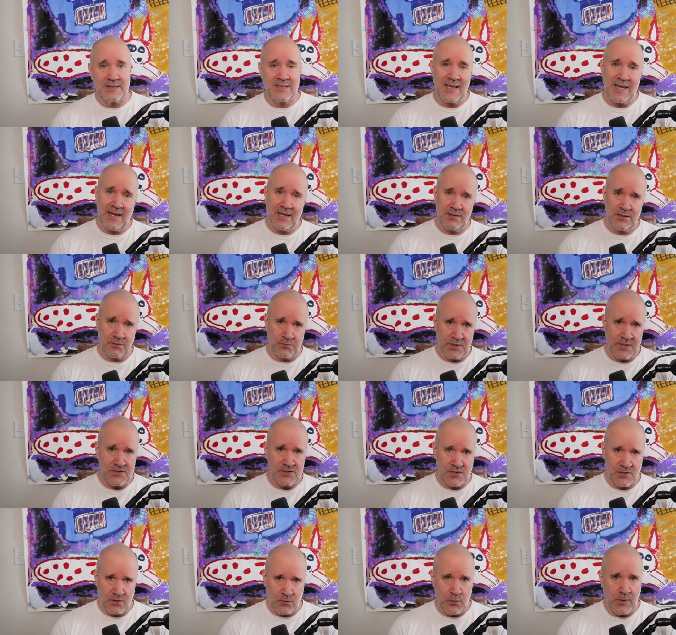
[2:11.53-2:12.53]
to add the
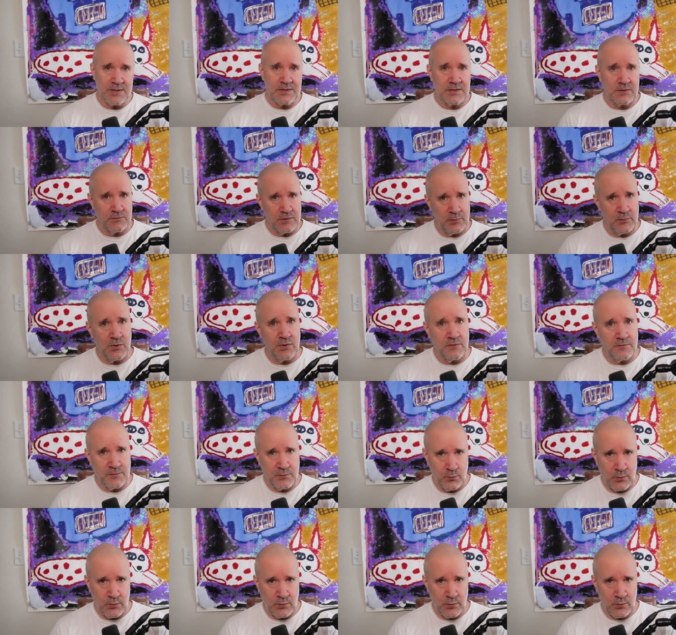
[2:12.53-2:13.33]
risk or when to remove